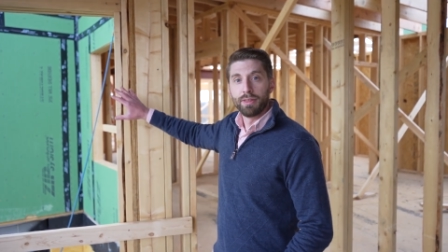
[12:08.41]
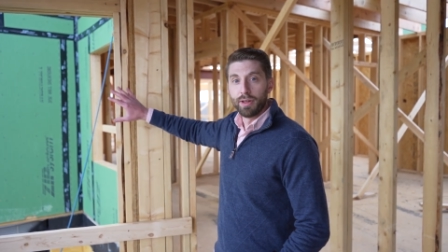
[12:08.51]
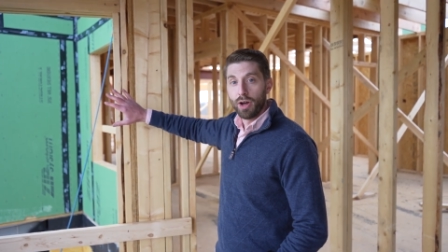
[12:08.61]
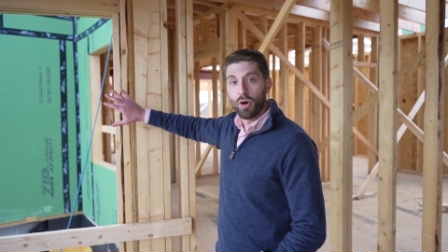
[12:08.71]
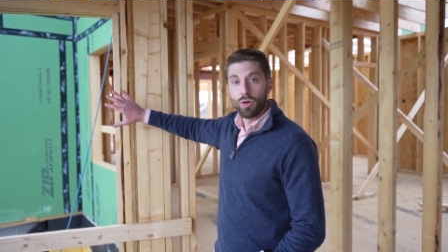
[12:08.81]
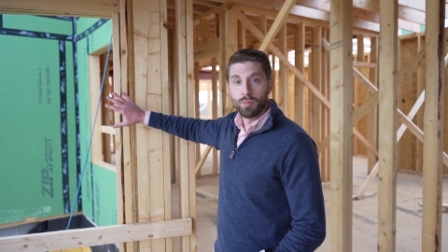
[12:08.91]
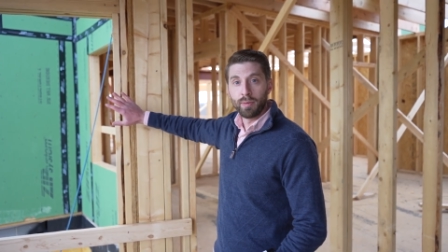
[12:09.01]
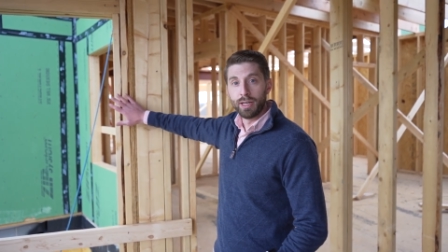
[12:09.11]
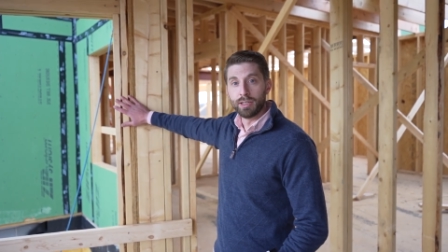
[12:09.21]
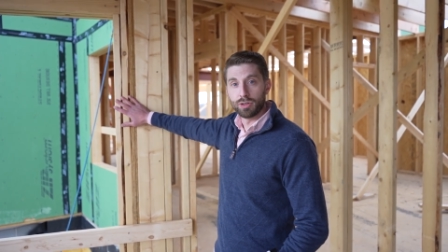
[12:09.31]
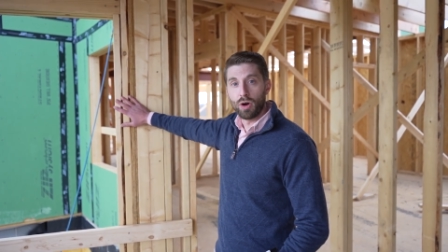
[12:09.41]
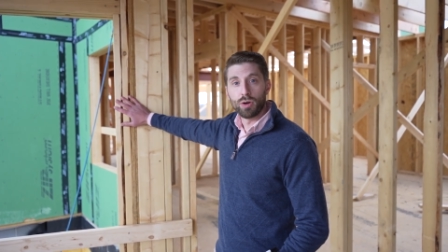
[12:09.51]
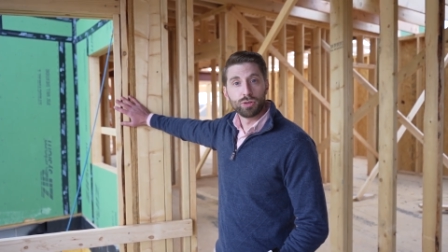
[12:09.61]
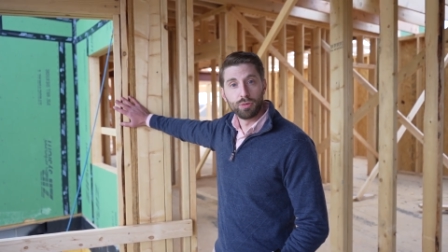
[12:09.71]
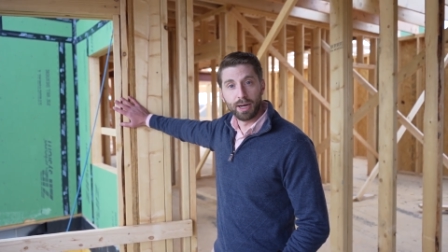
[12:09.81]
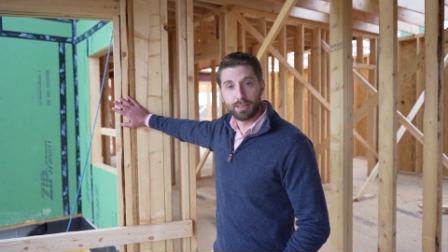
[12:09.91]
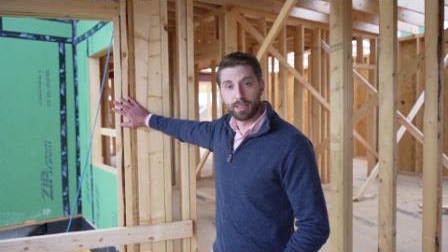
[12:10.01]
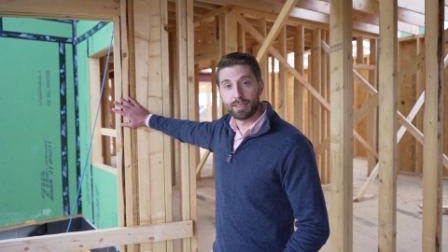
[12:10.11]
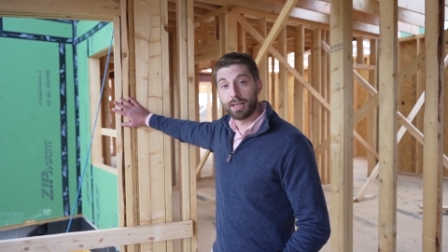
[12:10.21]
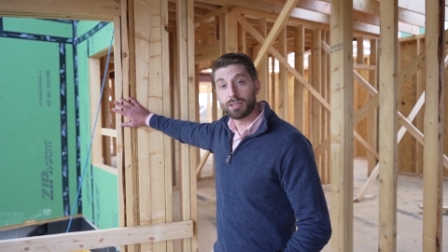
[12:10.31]
The home is all
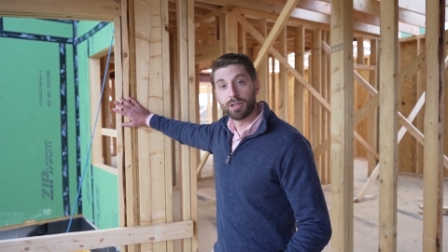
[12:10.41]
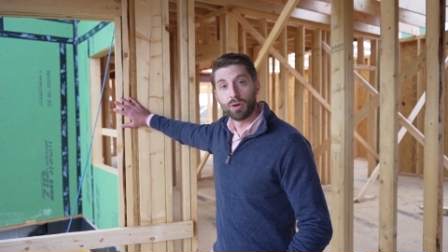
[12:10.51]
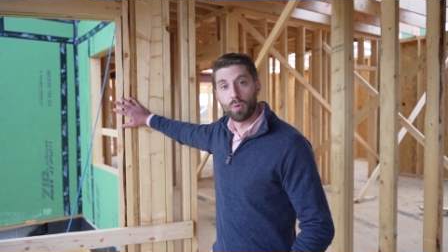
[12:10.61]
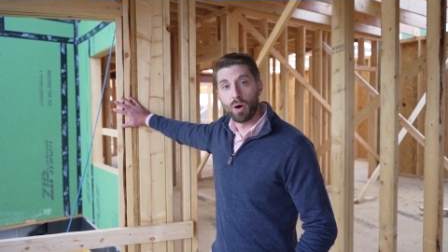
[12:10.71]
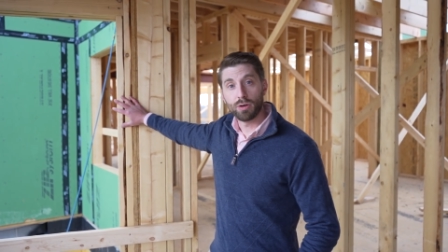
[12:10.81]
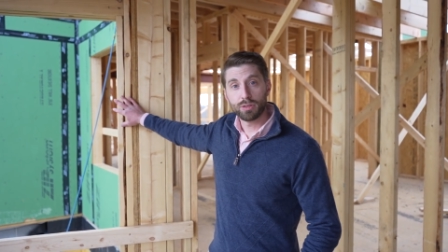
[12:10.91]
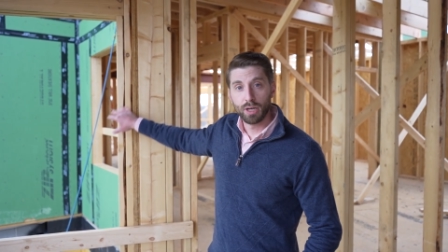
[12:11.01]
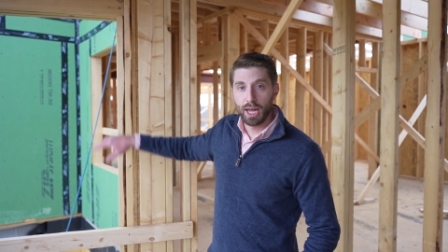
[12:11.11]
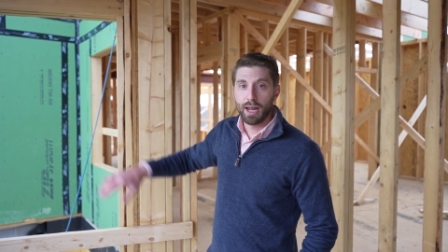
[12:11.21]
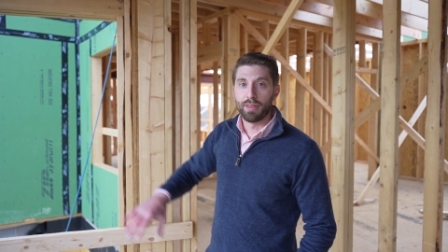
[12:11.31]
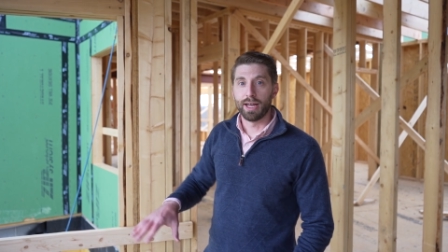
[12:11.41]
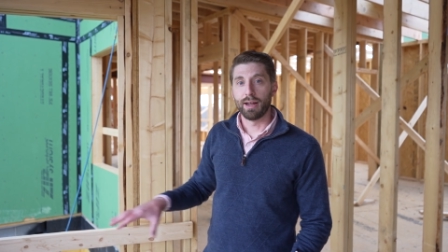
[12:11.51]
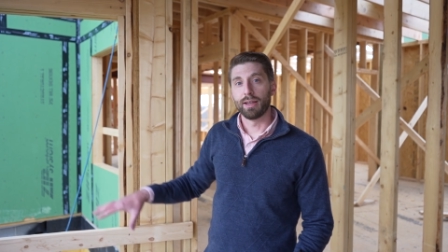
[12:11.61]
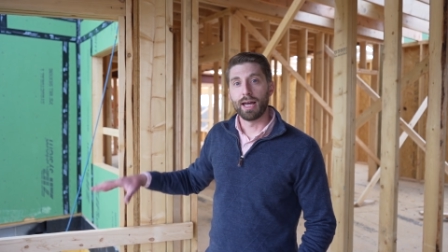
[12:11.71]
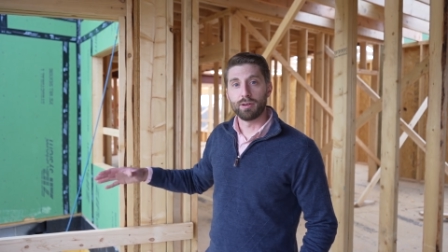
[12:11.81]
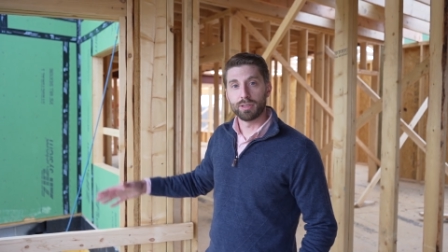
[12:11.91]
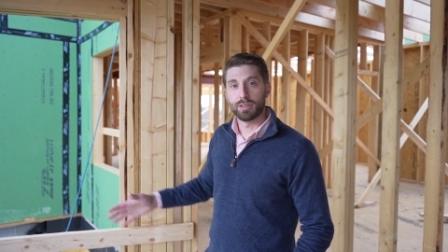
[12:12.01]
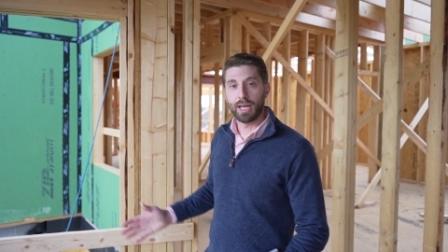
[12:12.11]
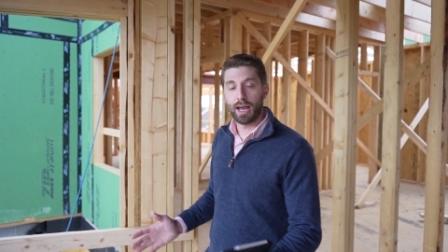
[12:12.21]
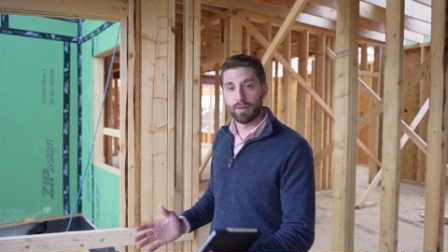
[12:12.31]
2x6 exterior walls. That allows us
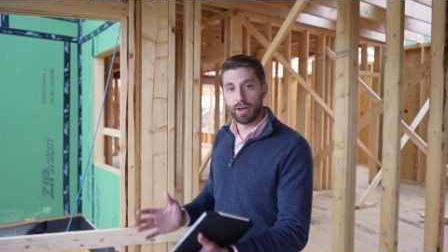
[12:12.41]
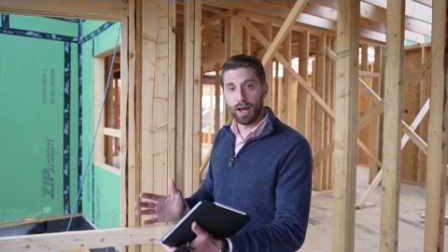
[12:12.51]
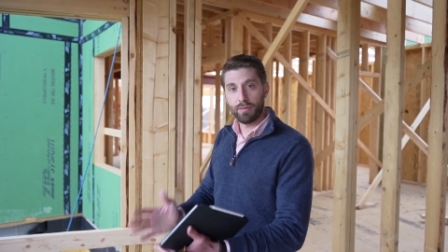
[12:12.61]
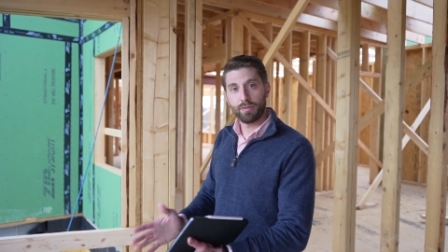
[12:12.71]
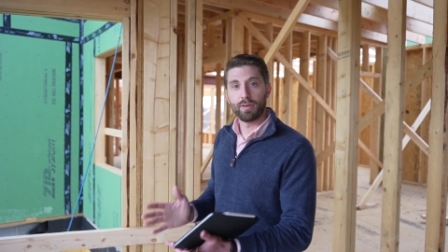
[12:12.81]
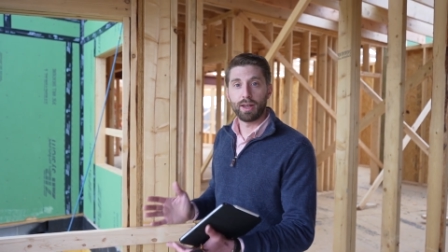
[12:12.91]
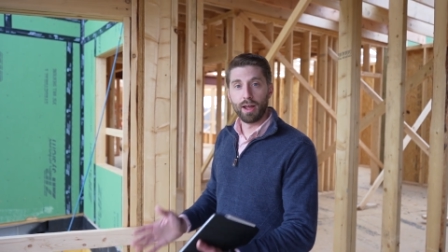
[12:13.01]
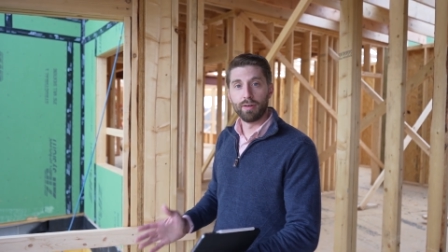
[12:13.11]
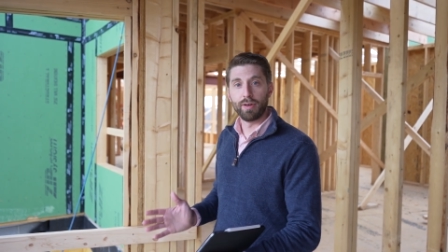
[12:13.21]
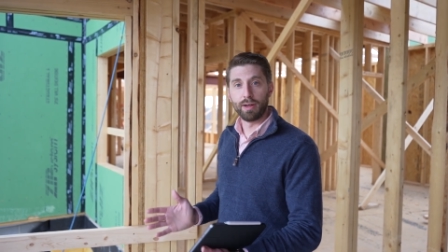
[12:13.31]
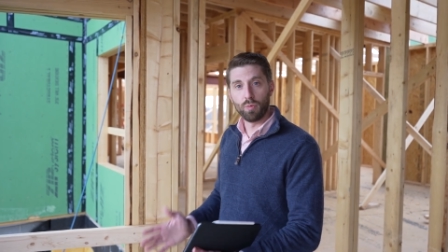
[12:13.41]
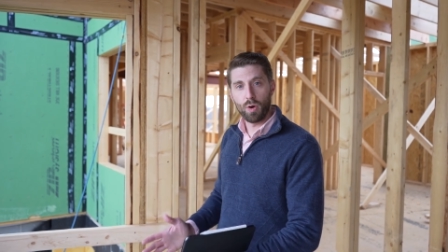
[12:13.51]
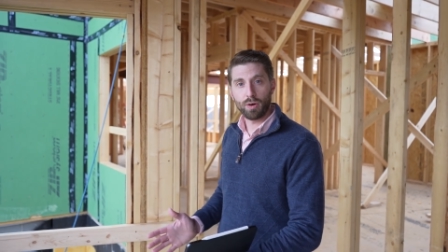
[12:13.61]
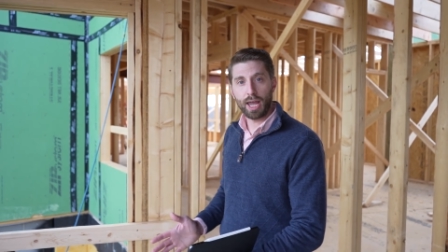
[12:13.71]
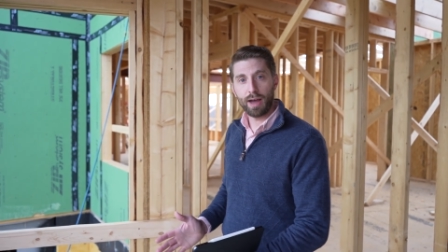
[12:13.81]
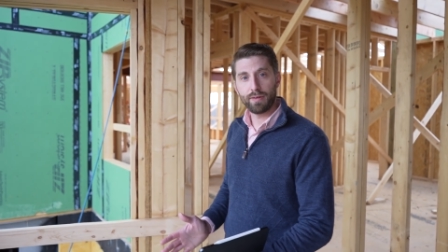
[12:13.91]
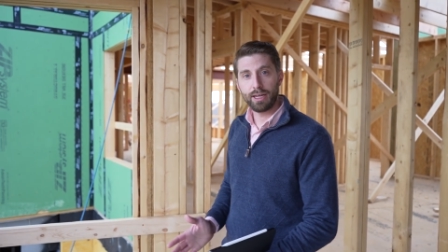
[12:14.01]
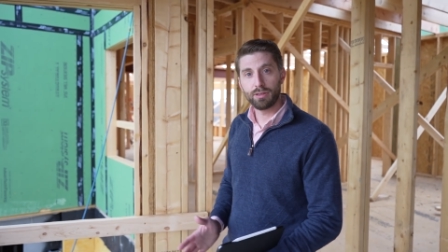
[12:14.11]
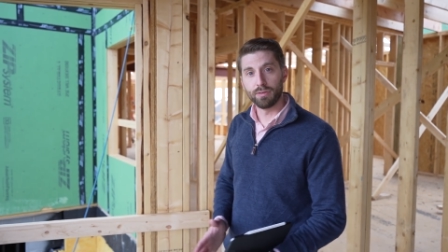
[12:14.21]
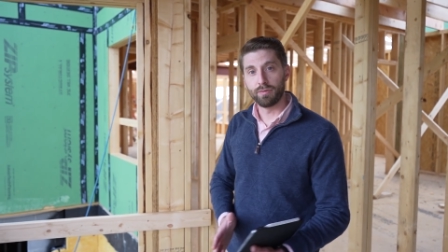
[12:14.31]
to have enough of a wall
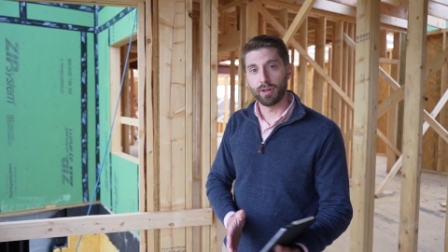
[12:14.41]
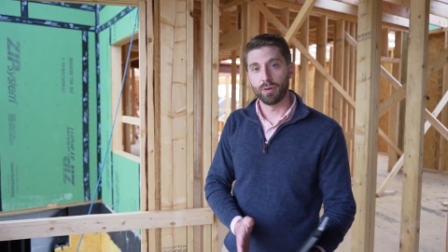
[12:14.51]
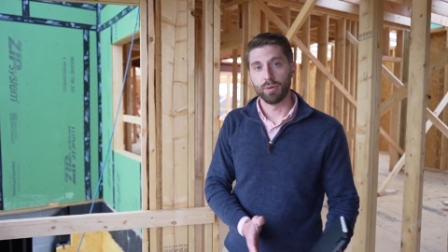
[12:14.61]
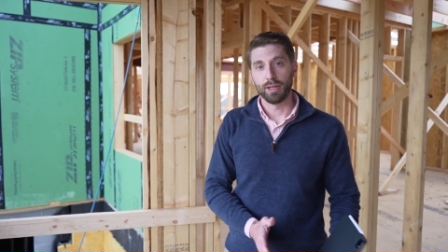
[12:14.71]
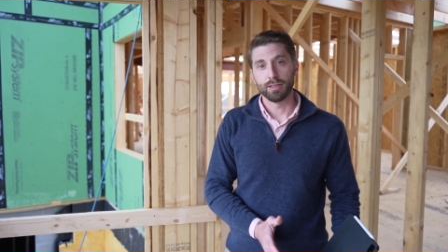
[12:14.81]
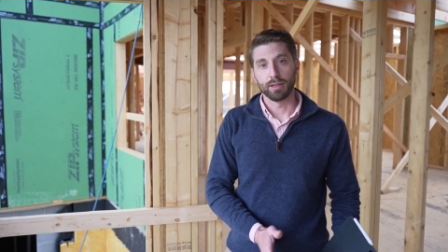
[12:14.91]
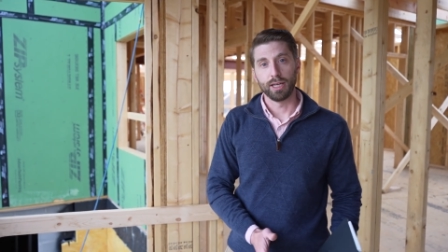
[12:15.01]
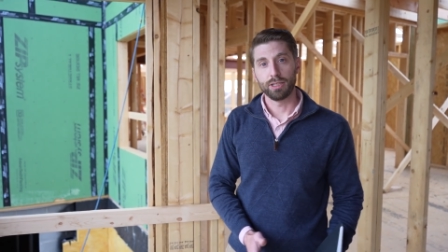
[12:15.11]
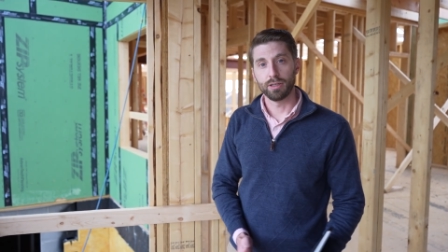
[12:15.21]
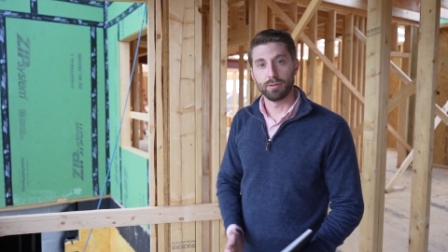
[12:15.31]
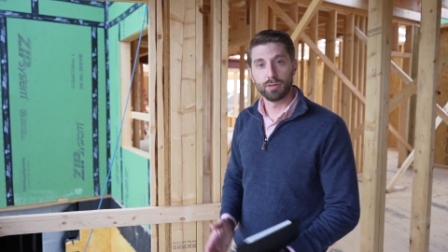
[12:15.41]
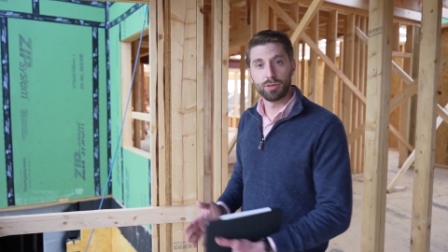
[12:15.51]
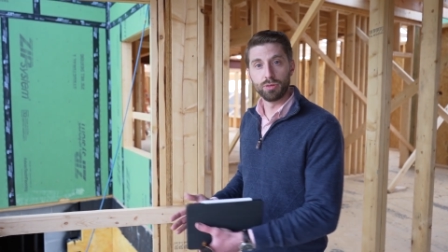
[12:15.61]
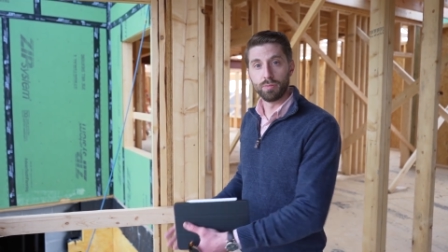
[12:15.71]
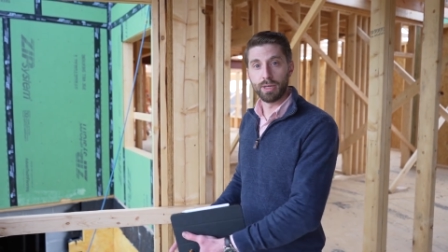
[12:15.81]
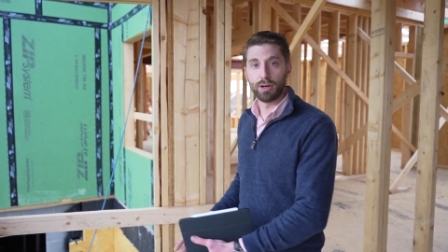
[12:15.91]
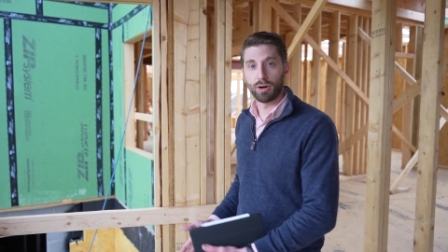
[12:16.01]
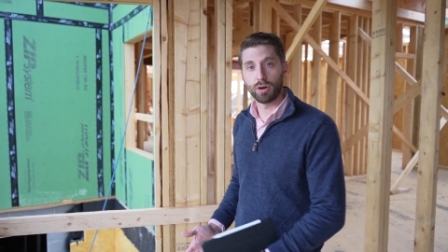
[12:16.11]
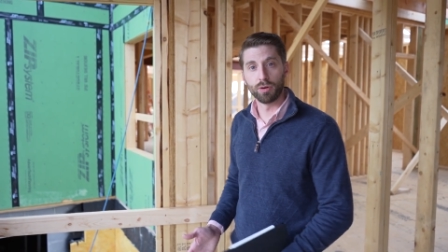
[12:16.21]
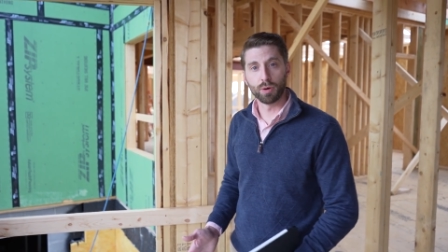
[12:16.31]
cavity to fill it with insulation to meet
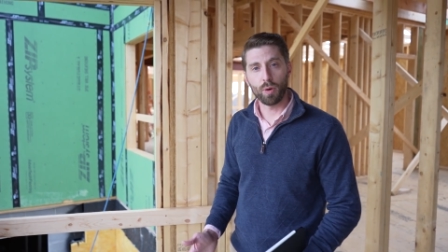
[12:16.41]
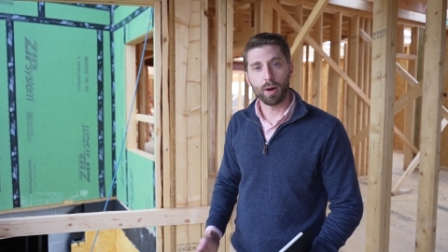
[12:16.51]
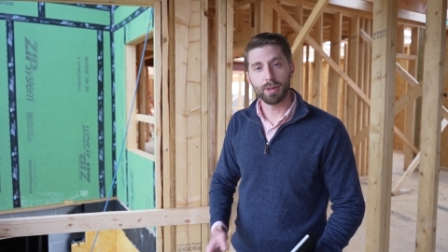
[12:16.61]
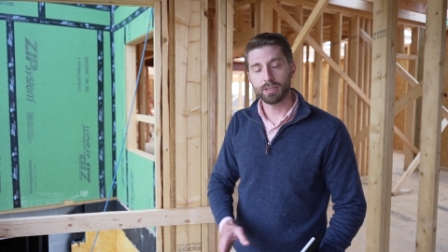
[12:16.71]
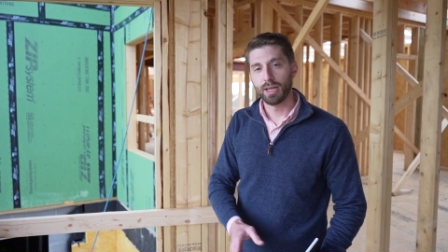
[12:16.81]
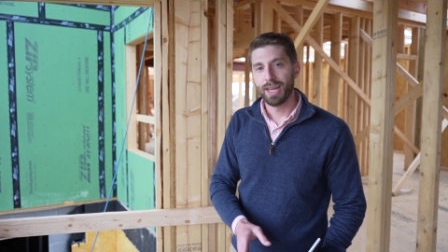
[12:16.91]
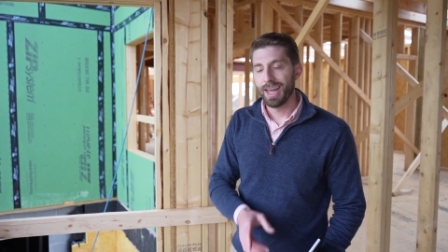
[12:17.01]
our code requirements.